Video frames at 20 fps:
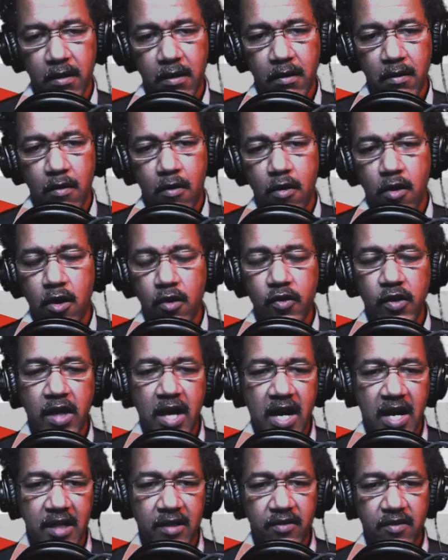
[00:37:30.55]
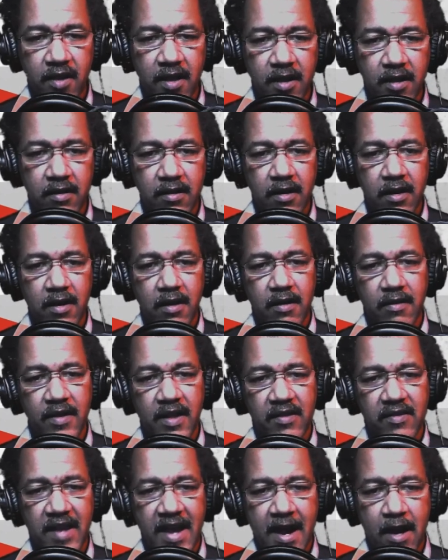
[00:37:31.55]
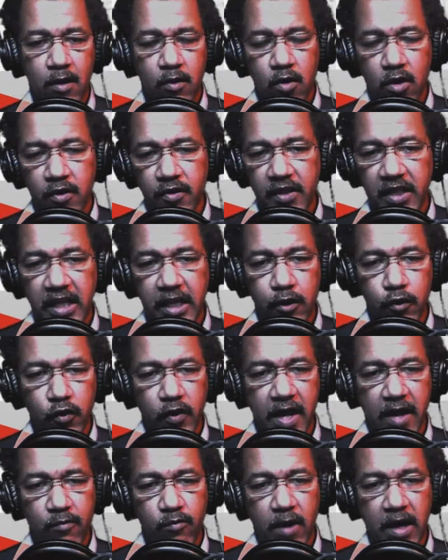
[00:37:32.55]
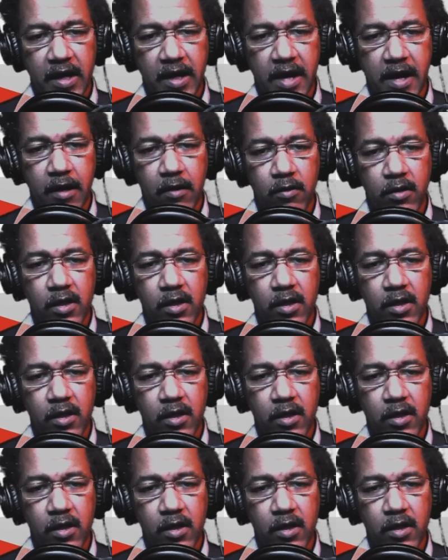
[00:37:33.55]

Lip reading: all the content that's out on the internet right now,